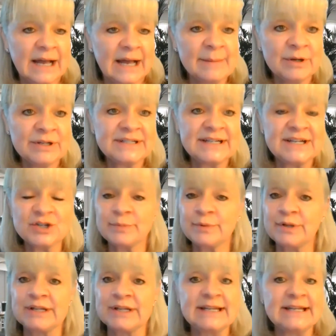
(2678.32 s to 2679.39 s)
Yeah, I'm on
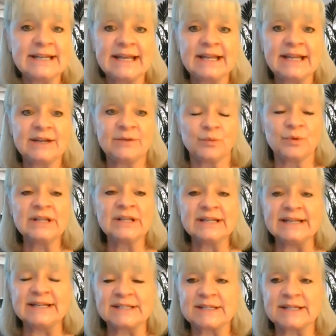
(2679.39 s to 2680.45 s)
Teachable, and it
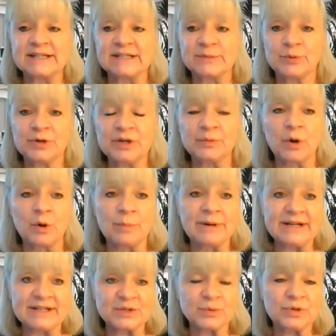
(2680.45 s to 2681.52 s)
really is pretty
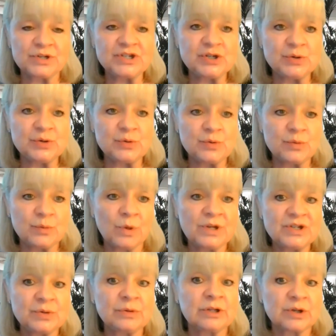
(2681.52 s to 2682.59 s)
robust once you
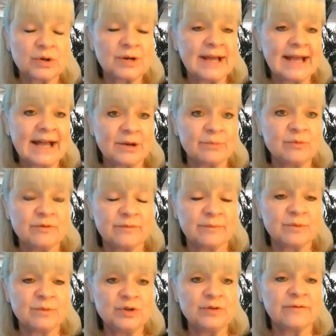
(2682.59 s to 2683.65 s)
learn how to
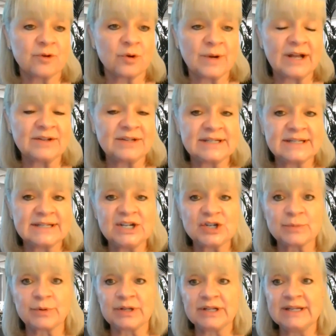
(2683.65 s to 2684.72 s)
maneuver around in
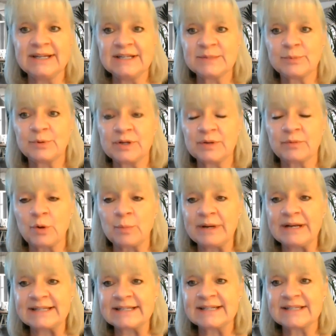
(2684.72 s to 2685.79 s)
Teachable. It is pretty
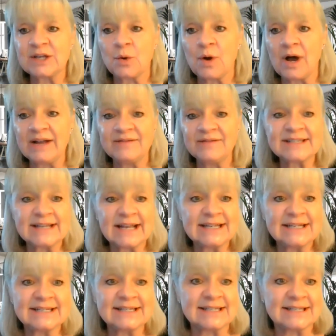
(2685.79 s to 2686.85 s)
robust. And so I've
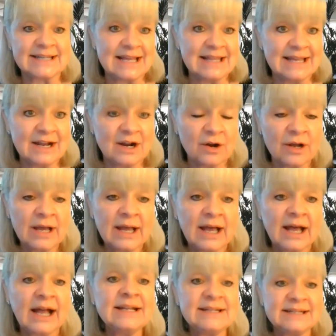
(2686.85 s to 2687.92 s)
decided to stay there.
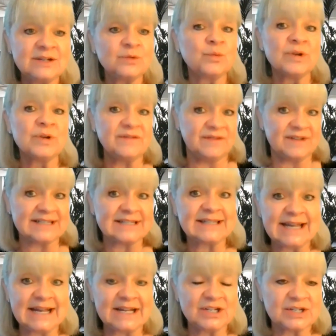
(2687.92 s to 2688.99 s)
I did
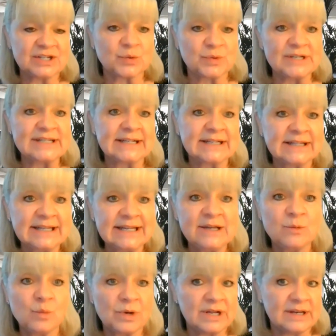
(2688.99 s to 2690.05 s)
revisit that just
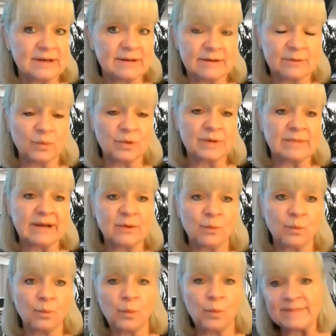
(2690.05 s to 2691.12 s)
recently when my
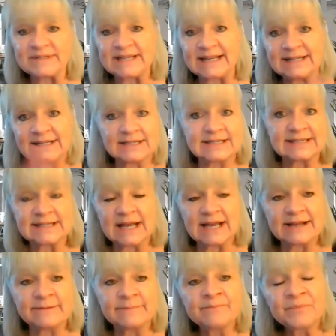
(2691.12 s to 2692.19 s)
website
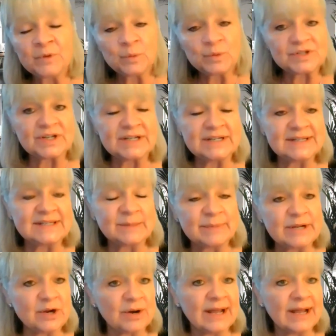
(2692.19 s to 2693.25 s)
design was going to
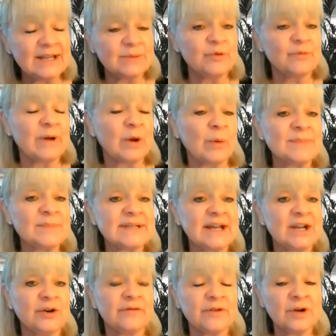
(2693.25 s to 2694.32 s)
disappear and I had to move my
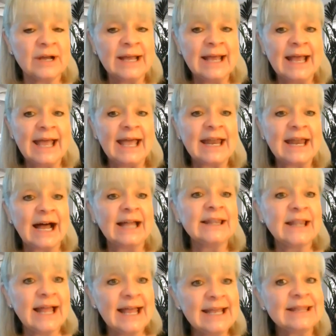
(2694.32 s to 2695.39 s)
website over. And I
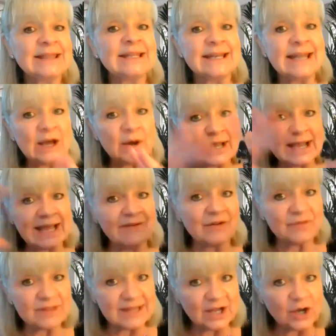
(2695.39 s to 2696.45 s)
like that now I have
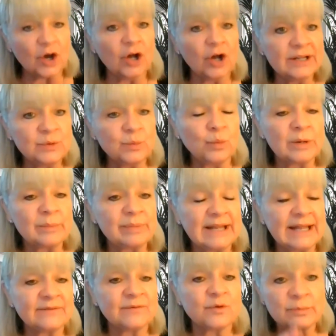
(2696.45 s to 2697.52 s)
everything all in one
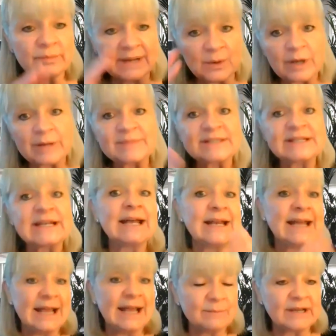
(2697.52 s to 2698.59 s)
platform, my
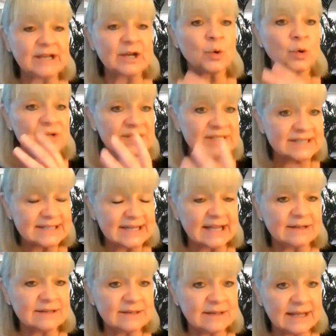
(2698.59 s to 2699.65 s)
website and my courses
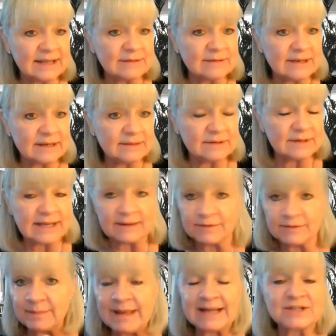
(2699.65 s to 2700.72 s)
and
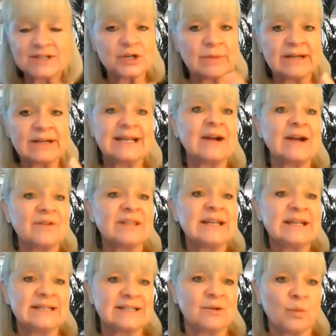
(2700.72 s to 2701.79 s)
the masterminds,
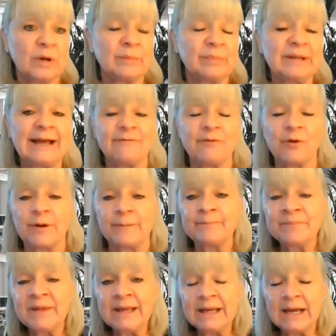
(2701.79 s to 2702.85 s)
everything is in one platform.